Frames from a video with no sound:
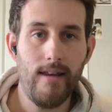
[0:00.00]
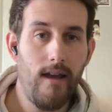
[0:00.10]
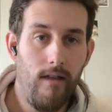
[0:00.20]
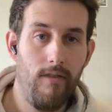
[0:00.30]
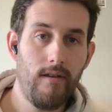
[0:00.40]
And
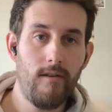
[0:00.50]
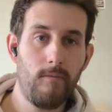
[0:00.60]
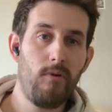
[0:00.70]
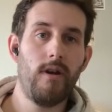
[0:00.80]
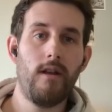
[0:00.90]
yeah, this
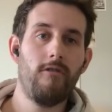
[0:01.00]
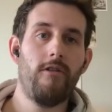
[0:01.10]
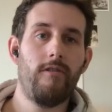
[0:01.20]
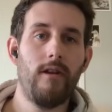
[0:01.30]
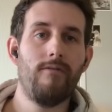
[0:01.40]
is pretty
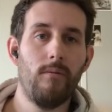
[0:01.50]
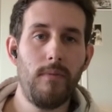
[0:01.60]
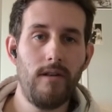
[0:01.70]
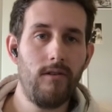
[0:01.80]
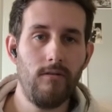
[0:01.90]
interesting for
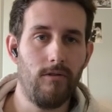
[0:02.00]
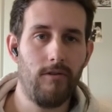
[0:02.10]
me too.